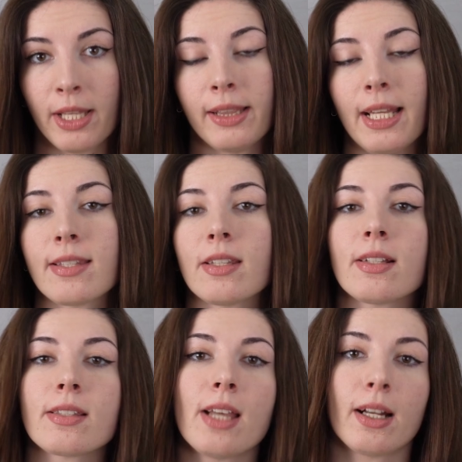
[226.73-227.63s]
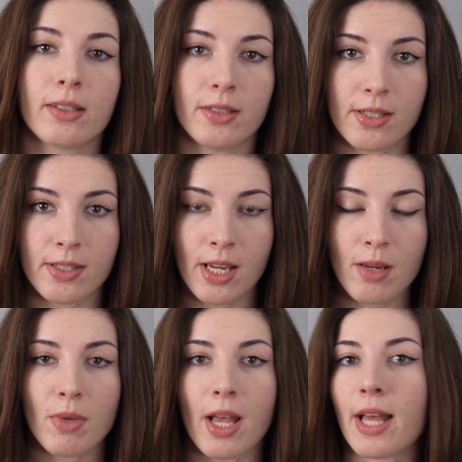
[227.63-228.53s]
That's exactly the
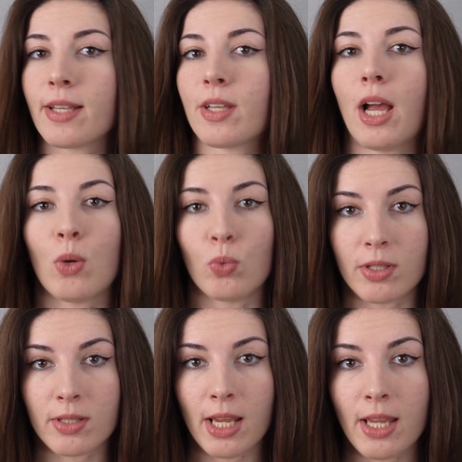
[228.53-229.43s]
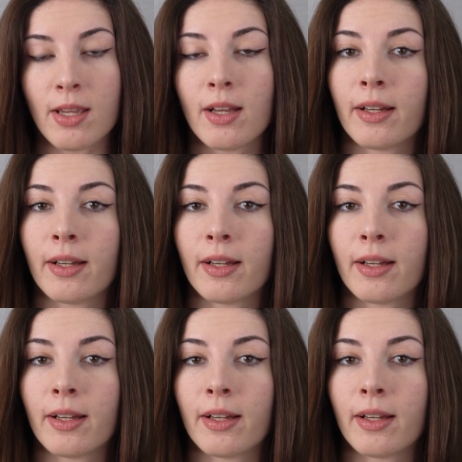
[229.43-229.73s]
same as I would say